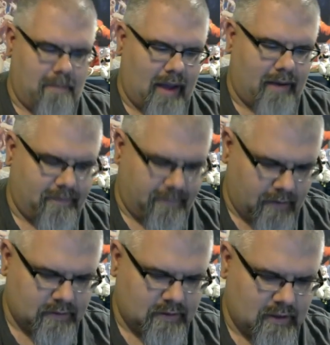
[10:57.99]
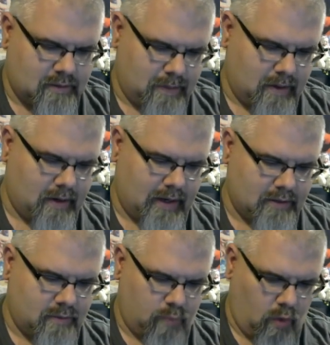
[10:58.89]
my first
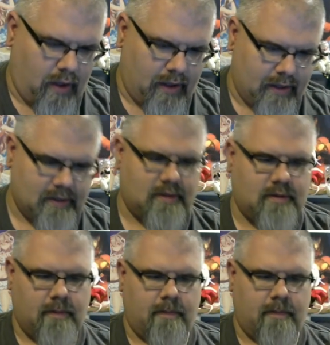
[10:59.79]
experience was